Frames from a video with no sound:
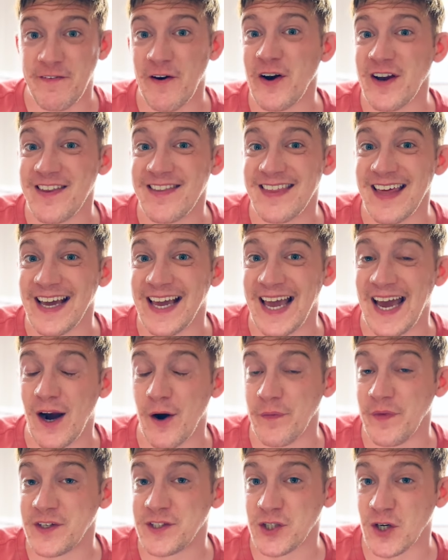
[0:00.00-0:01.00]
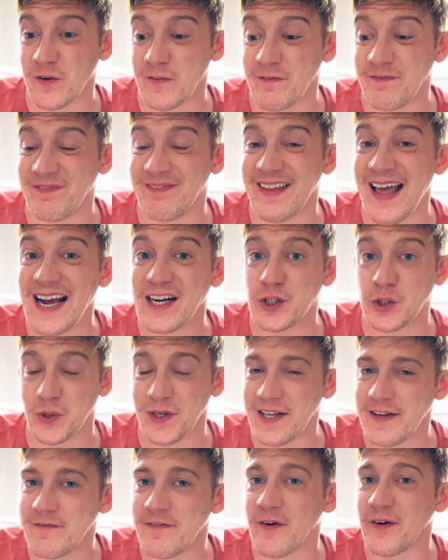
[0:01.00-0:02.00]
very thick hair on the top,
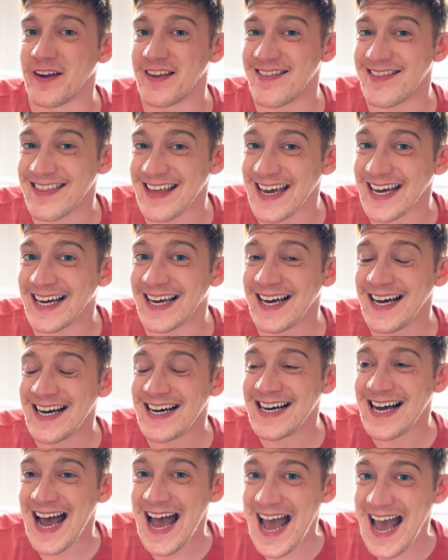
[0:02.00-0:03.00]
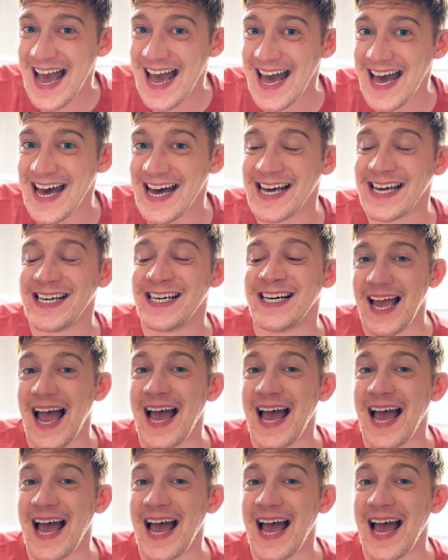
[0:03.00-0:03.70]
naturally very thick hair?